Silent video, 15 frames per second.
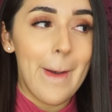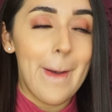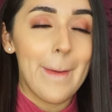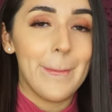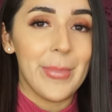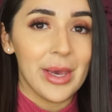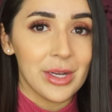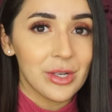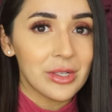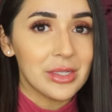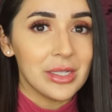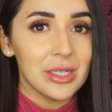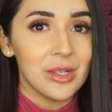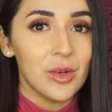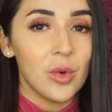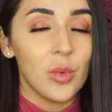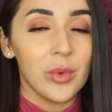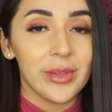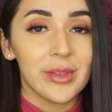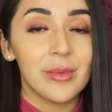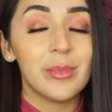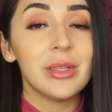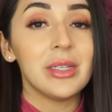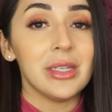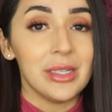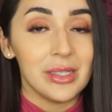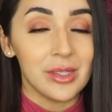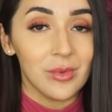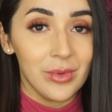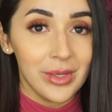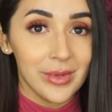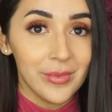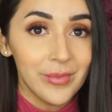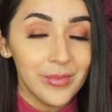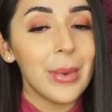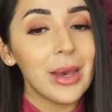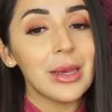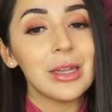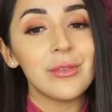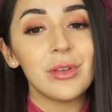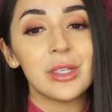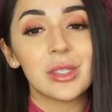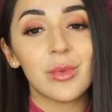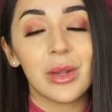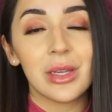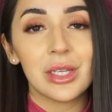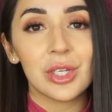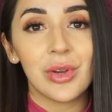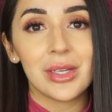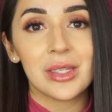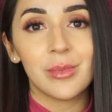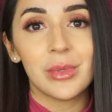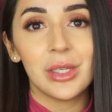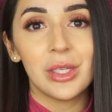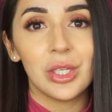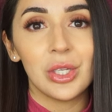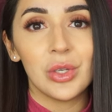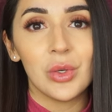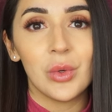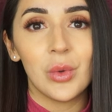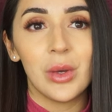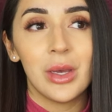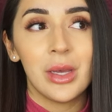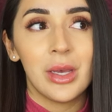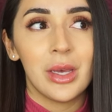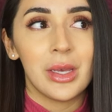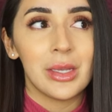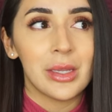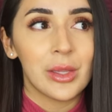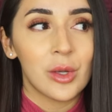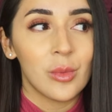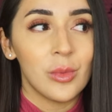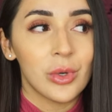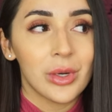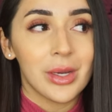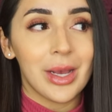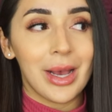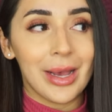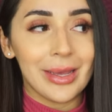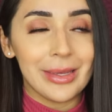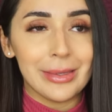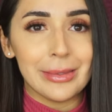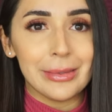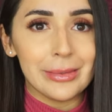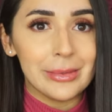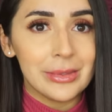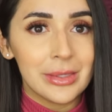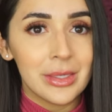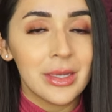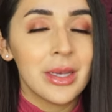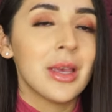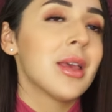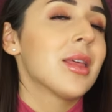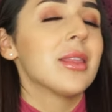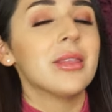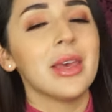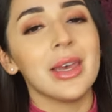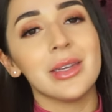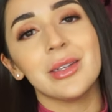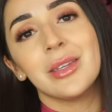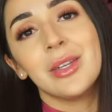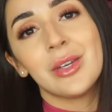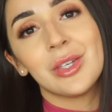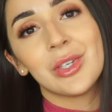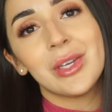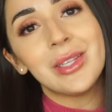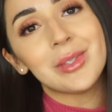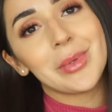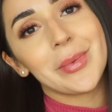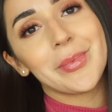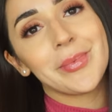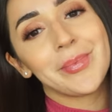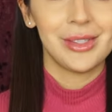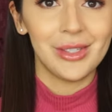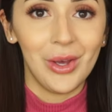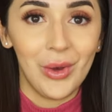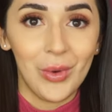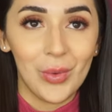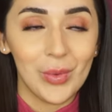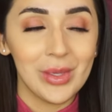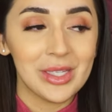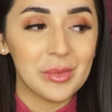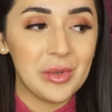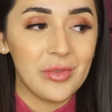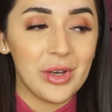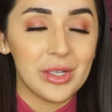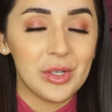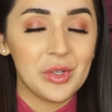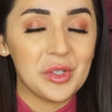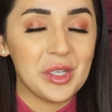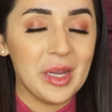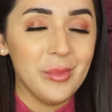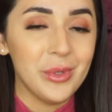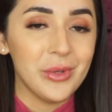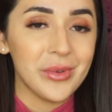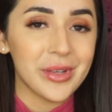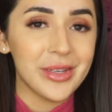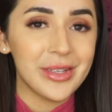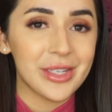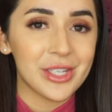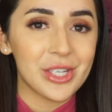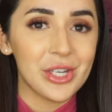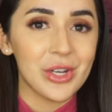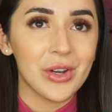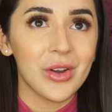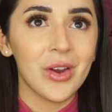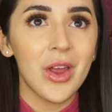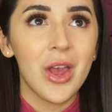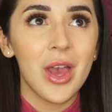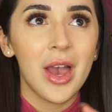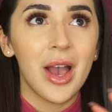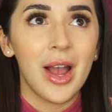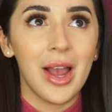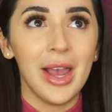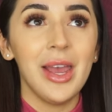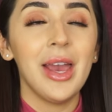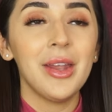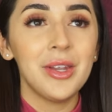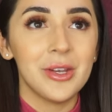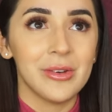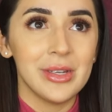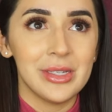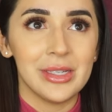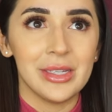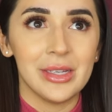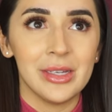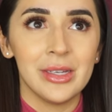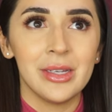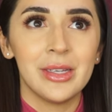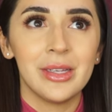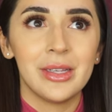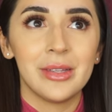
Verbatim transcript: a better deal with the Batiste one. But if you just wanted to try something new and a little more high-end, then you can try this one. So let's move on to shampoo and conditioner. I had no idea,